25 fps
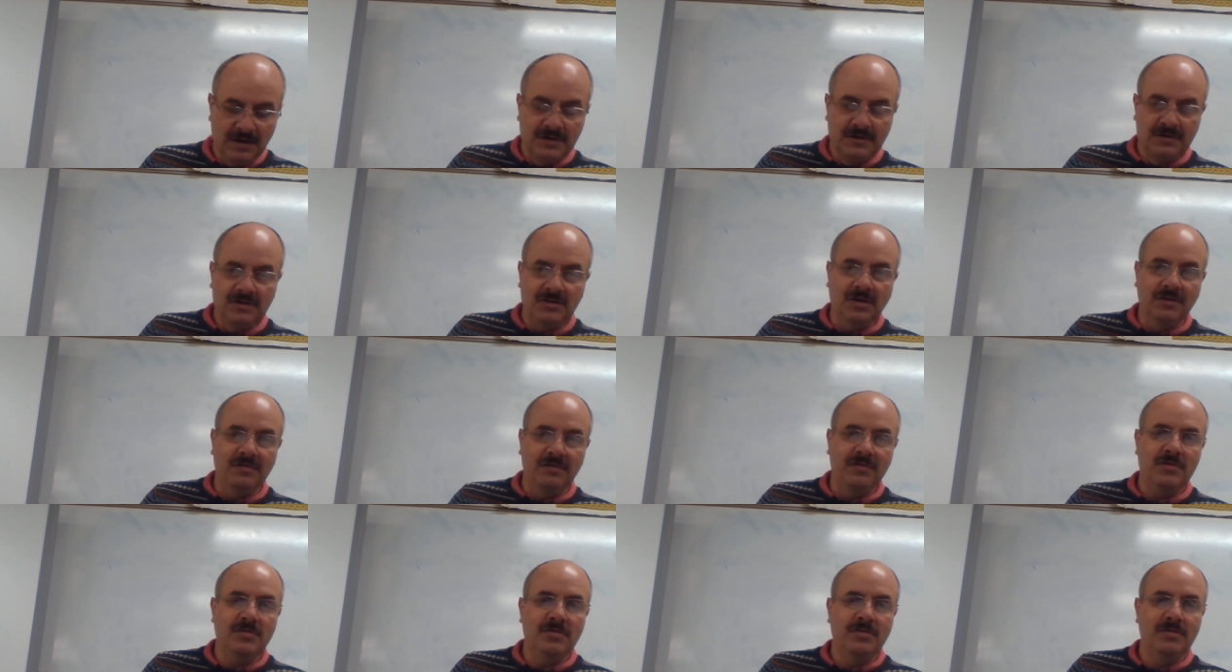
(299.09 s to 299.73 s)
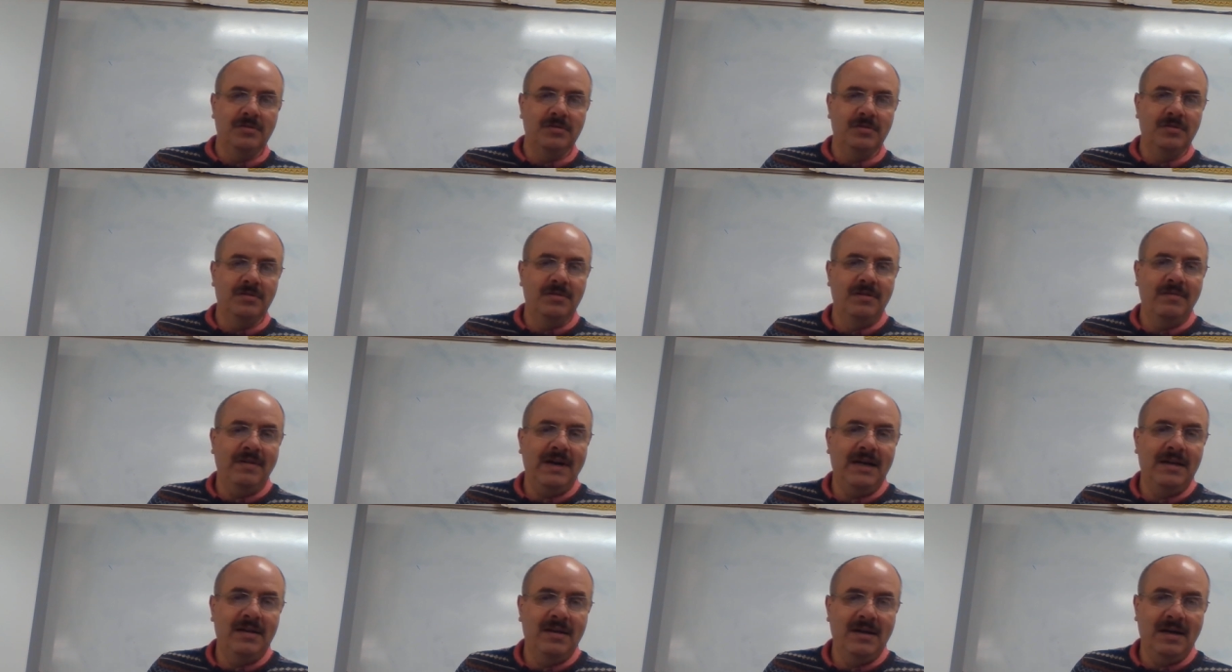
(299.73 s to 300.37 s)
So if you
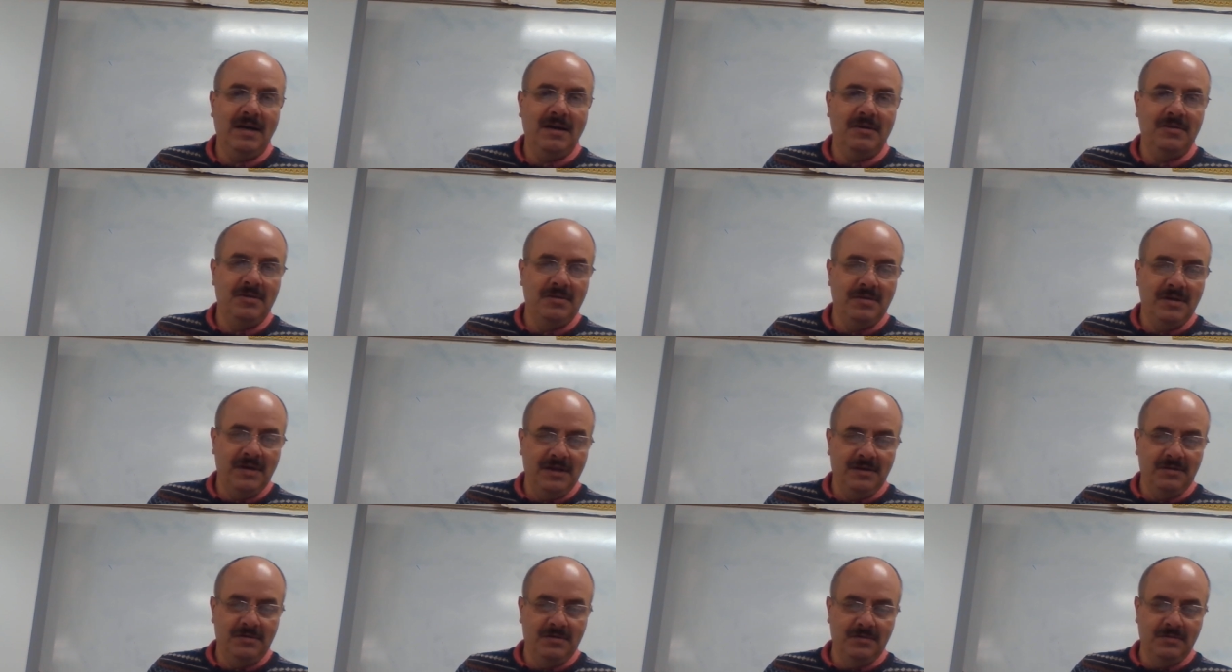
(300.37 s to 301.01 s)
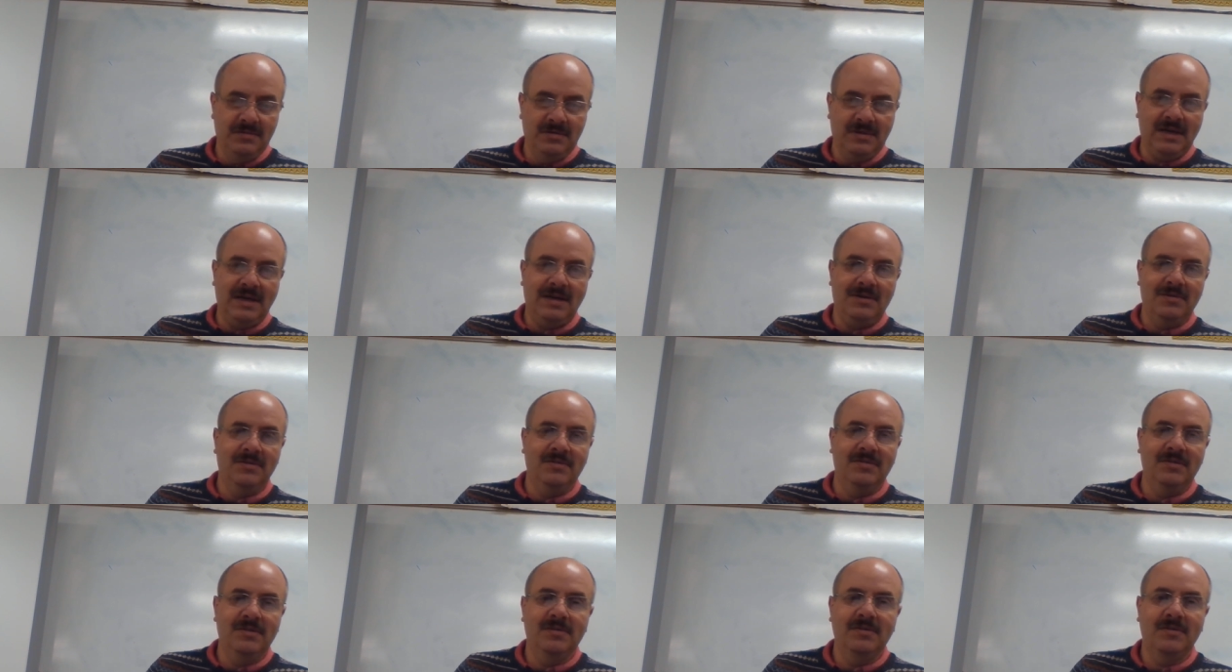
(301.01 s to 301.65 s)
divide that out, you get
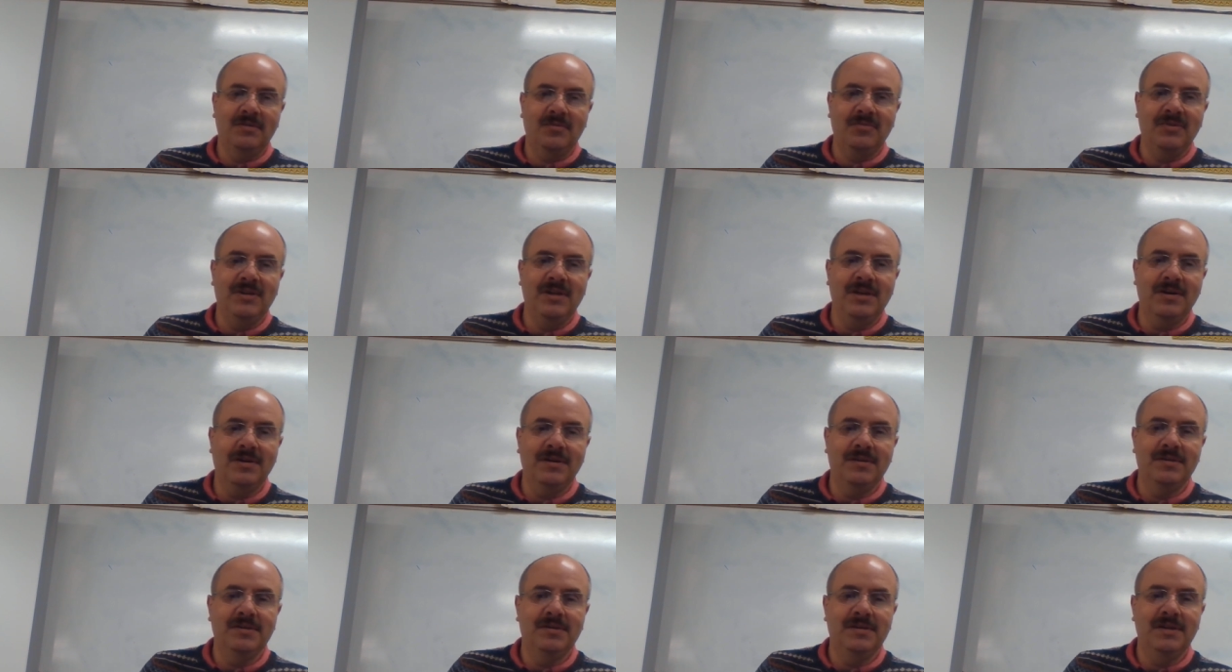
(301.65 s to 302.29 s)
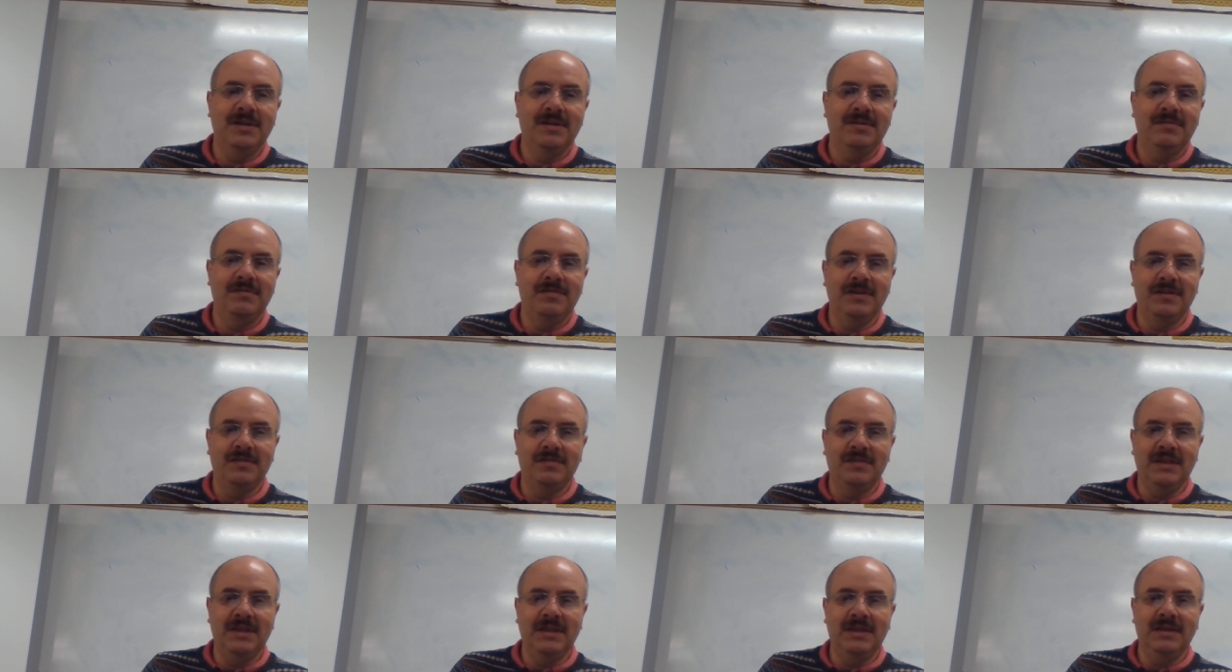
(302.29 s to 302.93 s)

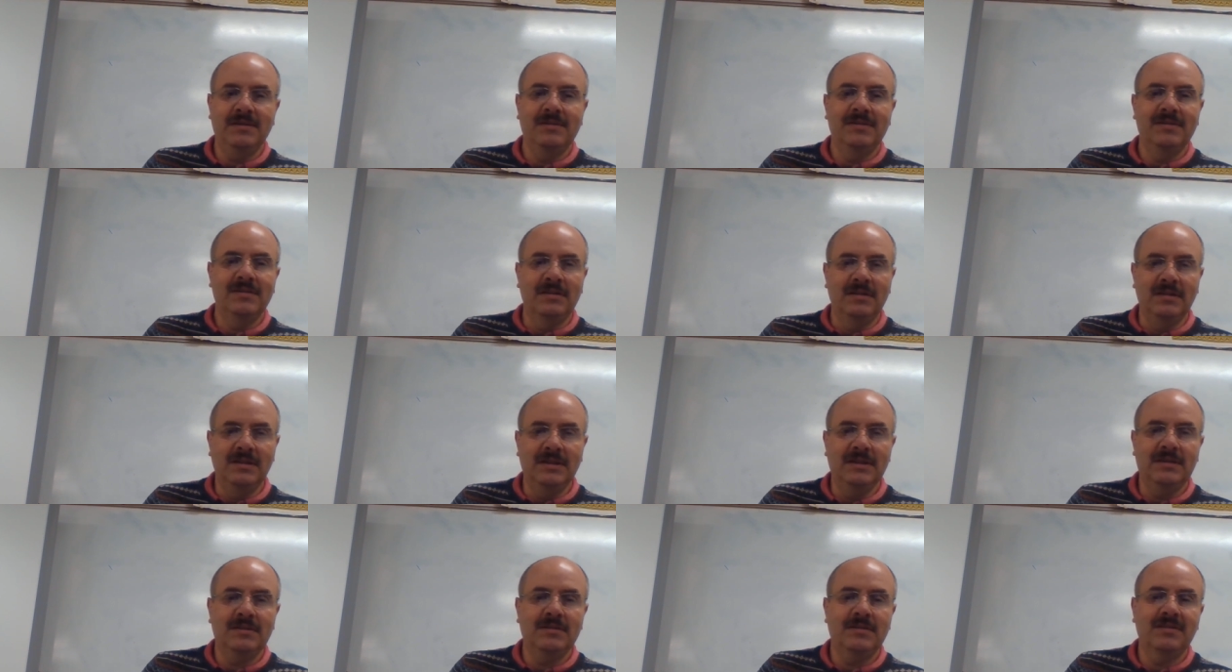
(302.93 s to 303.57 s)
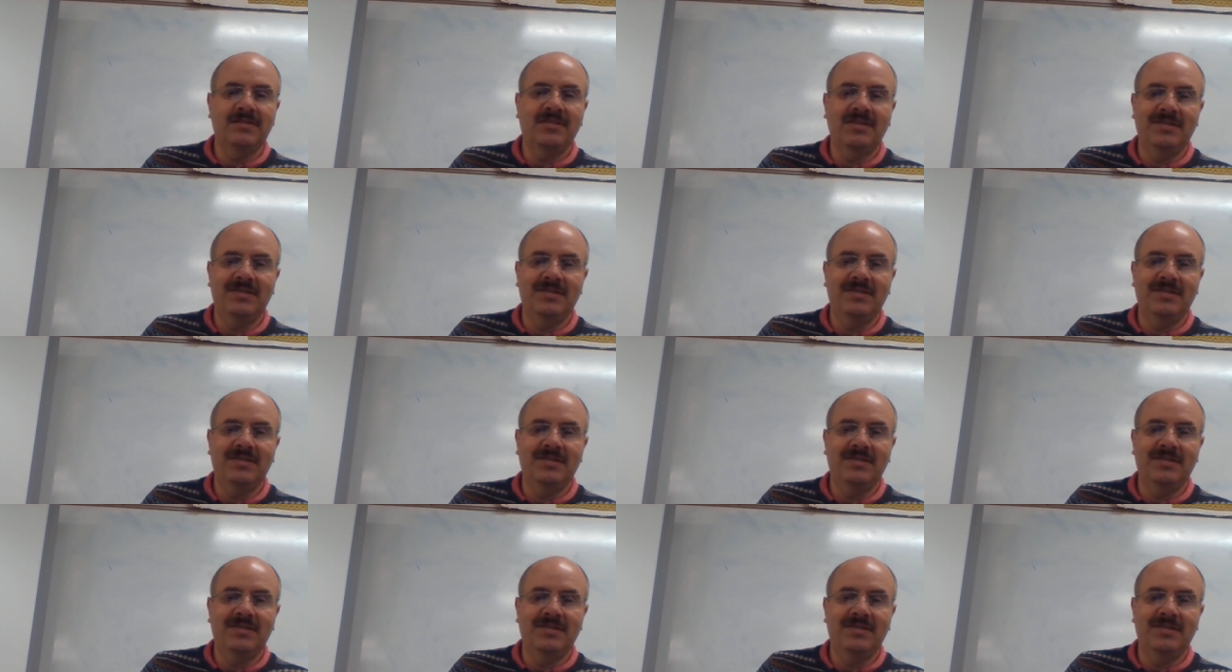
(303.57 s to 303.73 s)
2,350 little